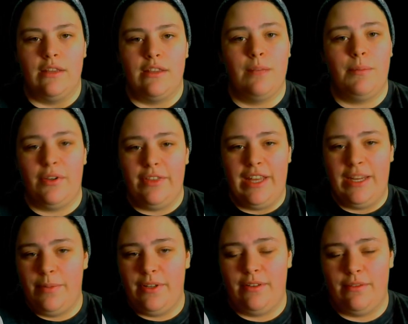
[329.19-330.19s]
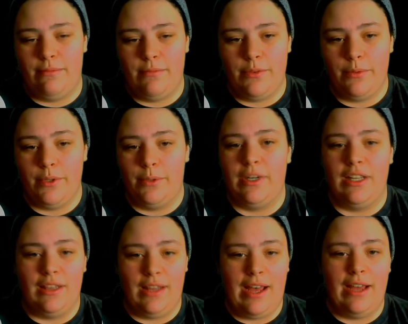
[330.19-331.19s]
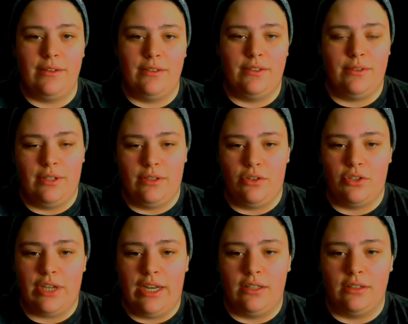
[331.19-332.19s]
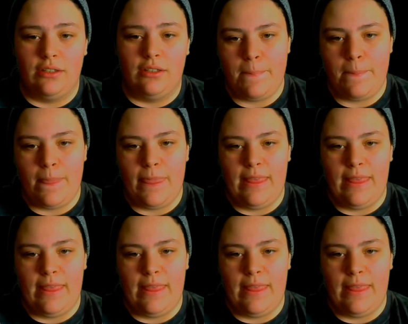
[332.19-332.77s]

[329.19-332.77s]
They both had been through a lot during their childhood,